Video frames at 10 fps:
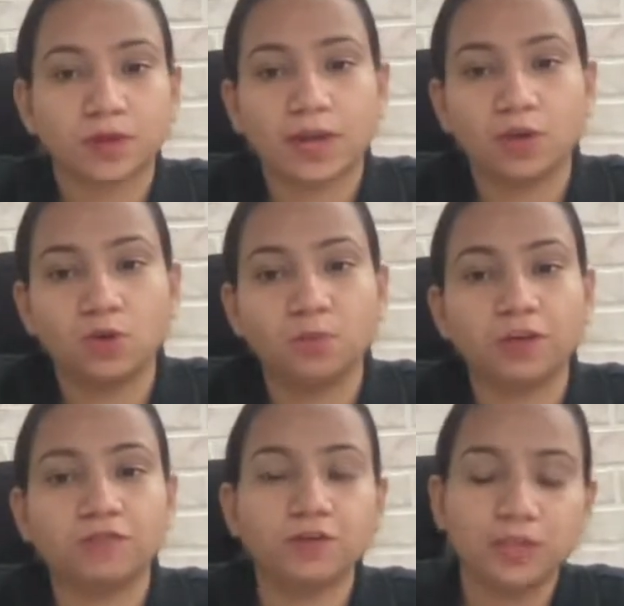I hope
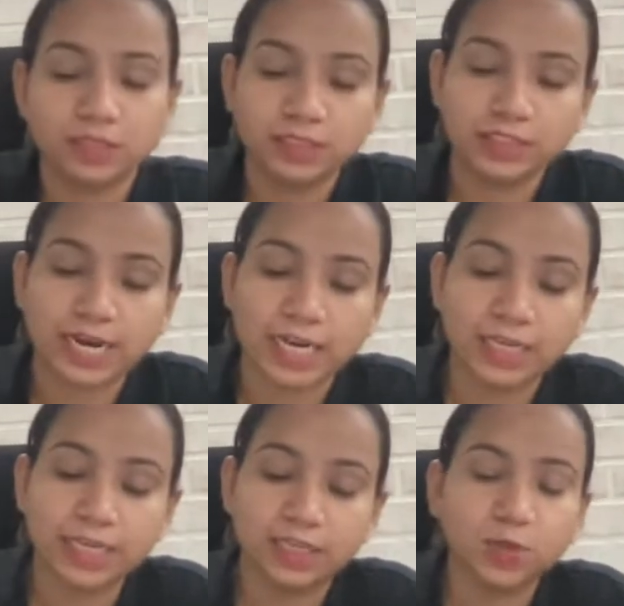everyone
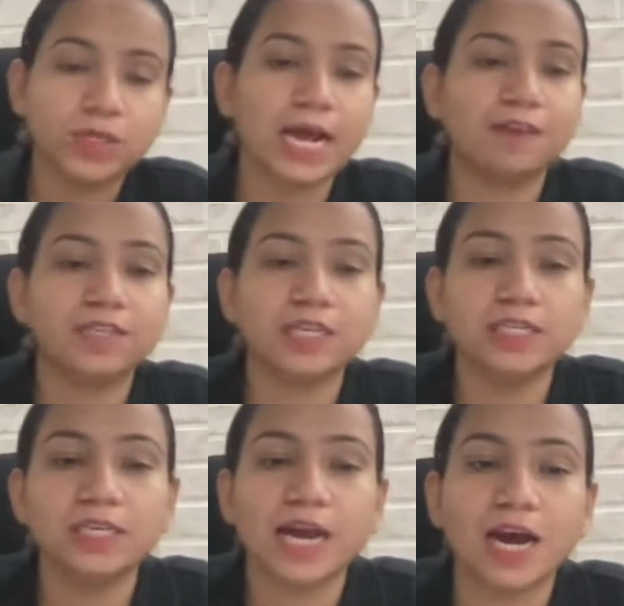understanding. Anyone having
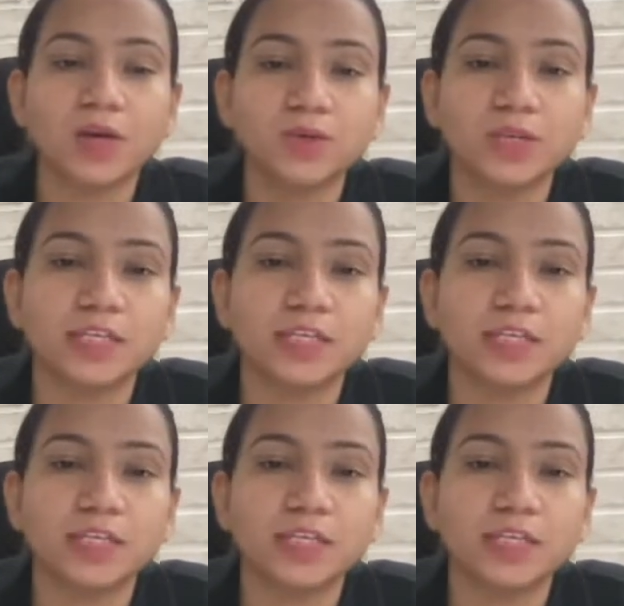any doubt,